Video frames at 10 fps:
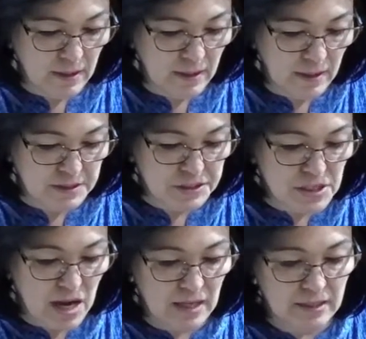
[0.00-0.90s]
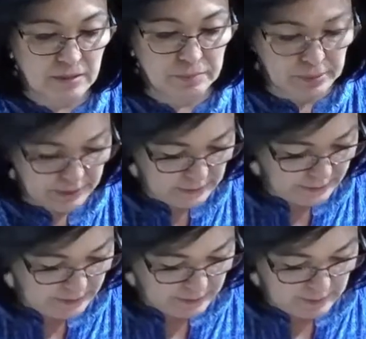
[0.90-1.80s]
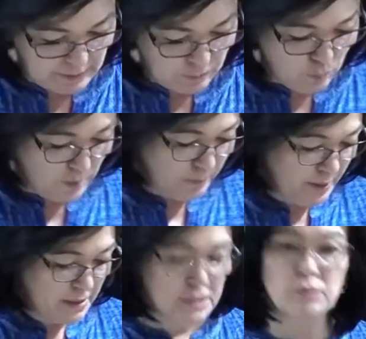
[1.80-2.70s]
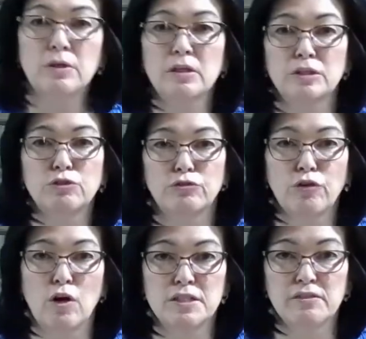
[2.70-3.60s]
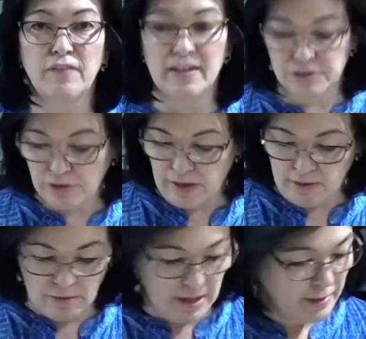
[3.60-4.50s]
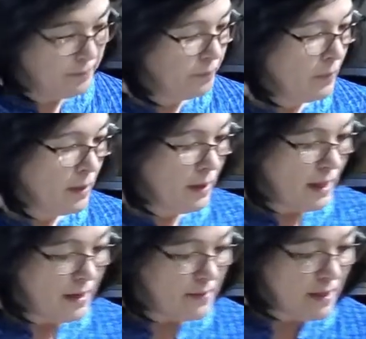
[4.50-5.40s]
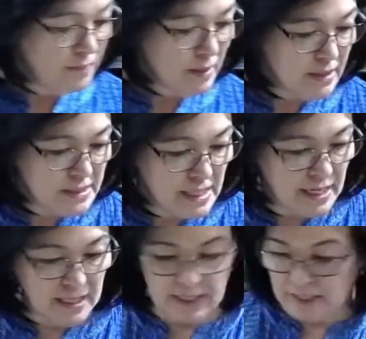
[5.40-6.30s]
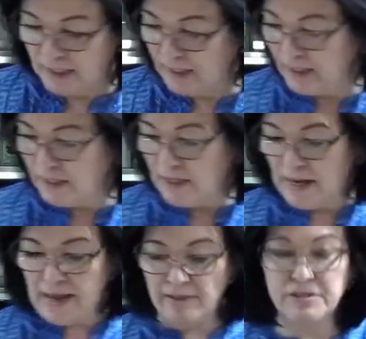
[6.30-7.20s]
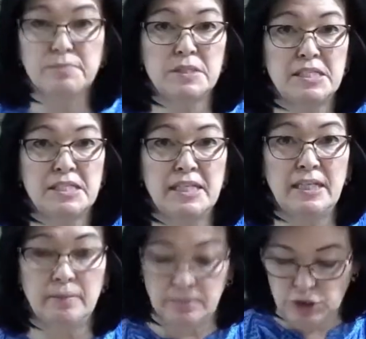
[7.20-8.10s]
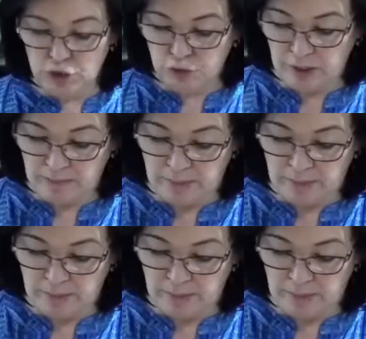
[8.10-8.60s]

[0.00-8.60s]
it's not completely in one piece, so it'll defrost faster that way. And then I'm going to take, I have some steamed string